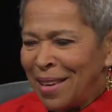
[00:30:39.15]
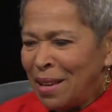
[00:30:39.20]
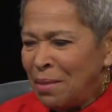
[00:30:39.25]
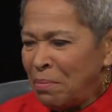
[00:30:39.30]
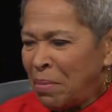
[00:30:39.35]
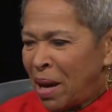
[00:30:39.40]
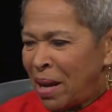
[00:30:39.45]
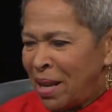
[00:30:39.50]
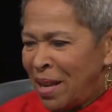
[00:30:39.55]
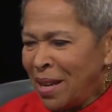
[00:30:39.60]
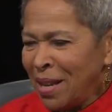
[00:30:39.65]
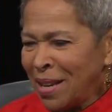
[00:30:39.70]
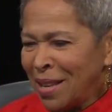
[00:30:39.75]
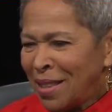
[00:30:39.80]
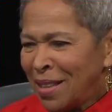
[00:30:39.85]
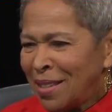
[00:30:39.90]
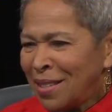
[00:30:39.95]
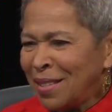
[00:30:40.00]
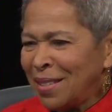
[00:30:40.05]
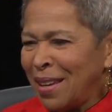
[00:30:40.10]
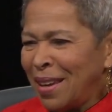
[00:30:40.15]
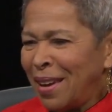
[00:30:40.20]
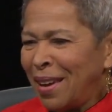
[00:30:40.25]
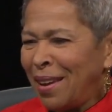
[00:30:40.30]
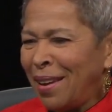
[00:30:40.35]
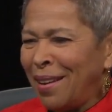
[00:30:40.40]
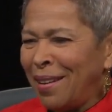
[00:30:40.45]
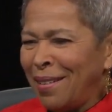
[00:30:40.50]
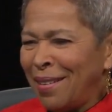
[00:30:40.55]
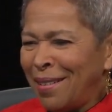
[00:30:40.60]
in Bahia, they
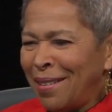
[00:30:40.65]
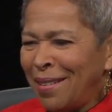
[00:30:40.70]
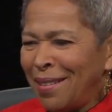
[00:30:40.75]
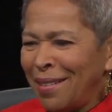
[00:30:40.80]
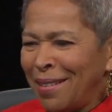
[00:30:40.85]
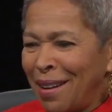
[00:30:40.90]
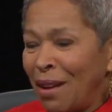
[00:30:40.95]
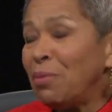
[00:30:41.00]
say, uh,